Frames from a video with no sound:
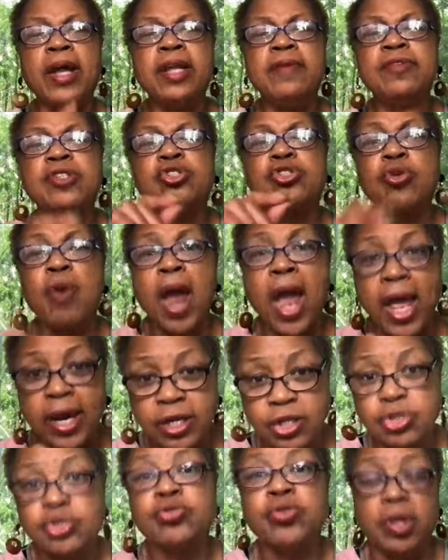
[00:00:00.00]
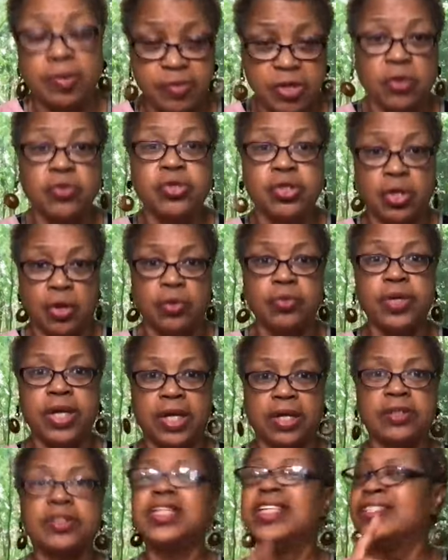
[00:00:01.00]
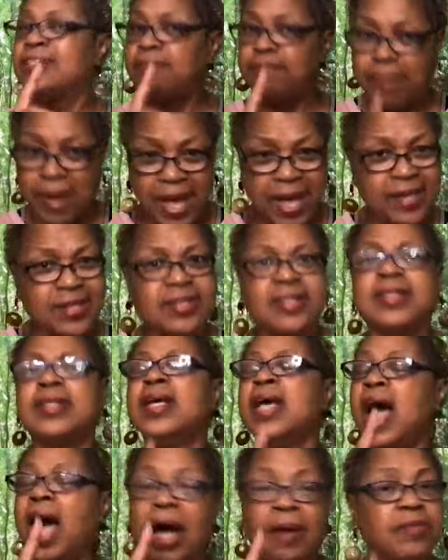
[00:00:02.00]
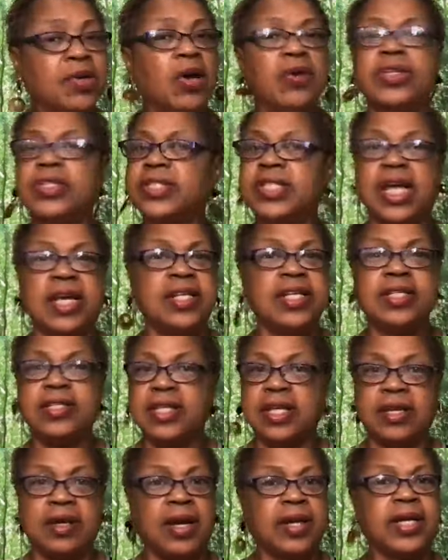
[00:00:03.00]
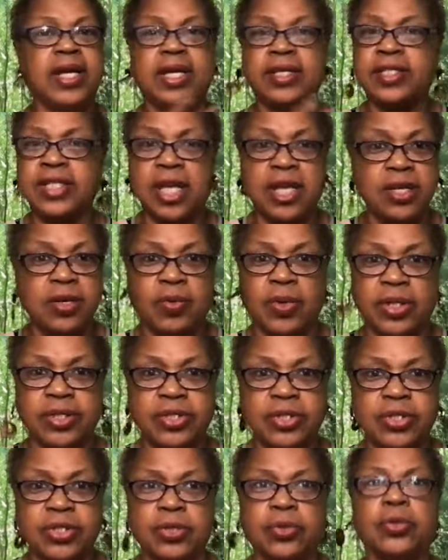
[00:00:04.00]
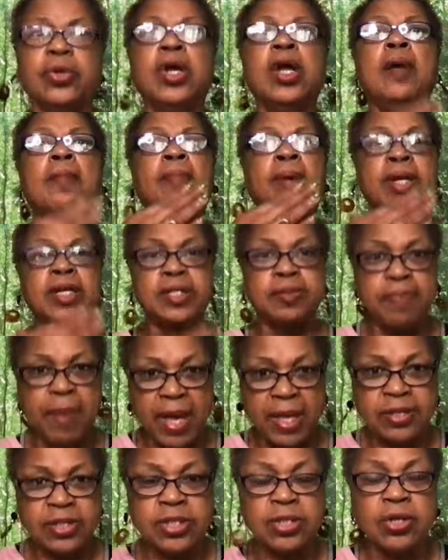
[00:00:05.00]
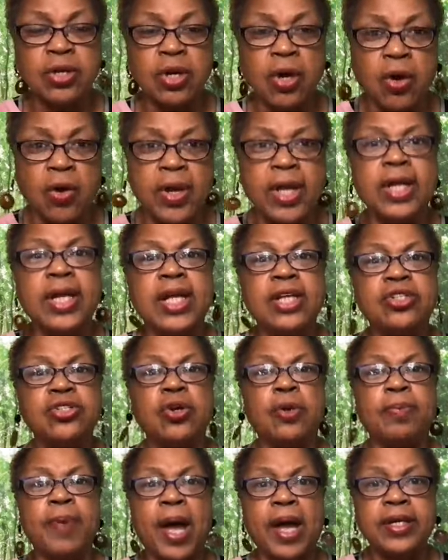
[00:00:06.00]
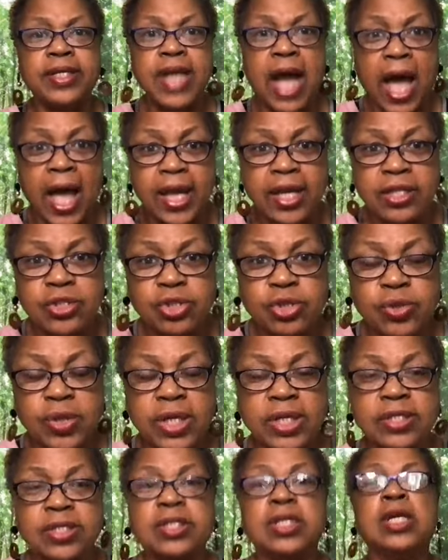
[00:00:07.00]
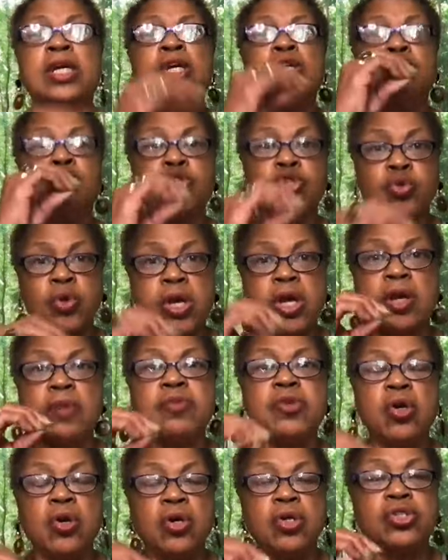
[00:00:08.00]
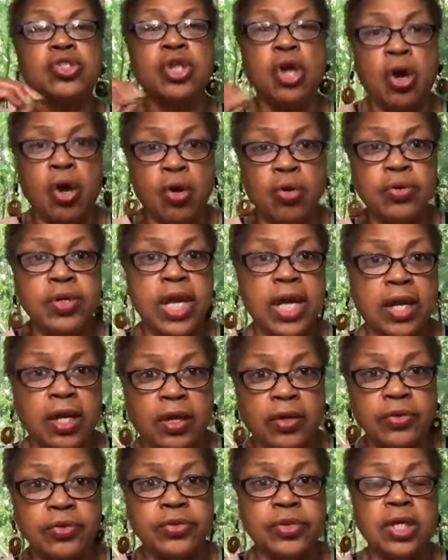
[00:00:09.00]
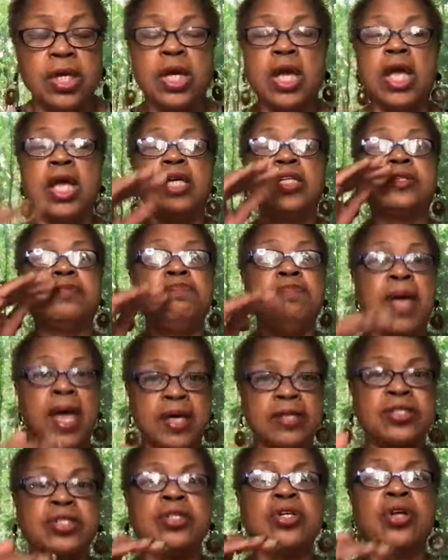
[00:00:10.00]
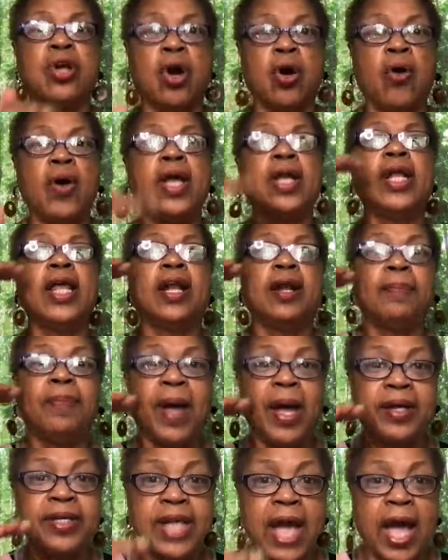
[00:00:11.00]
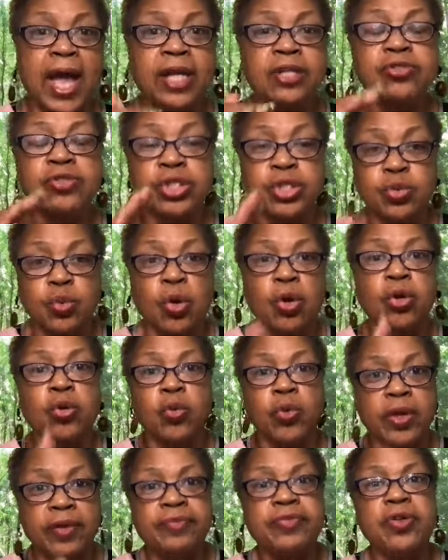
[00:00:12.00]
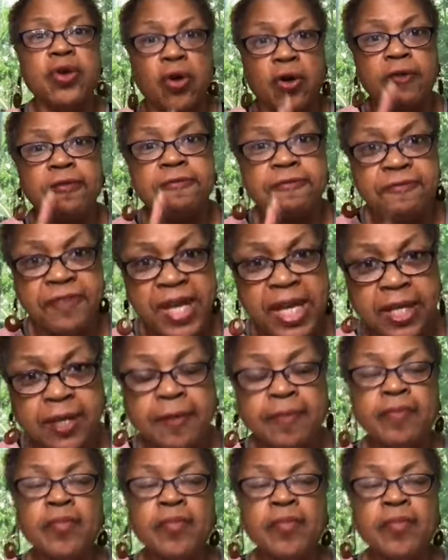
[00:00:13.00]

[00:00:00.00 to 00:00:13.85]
even trying to trim your toenails. It's best, I'm going to say this here, I can't tell you what to do, but it's best to go and let your podiatrist trim your toenails. It's best to go and let a podiatrist work with your feet,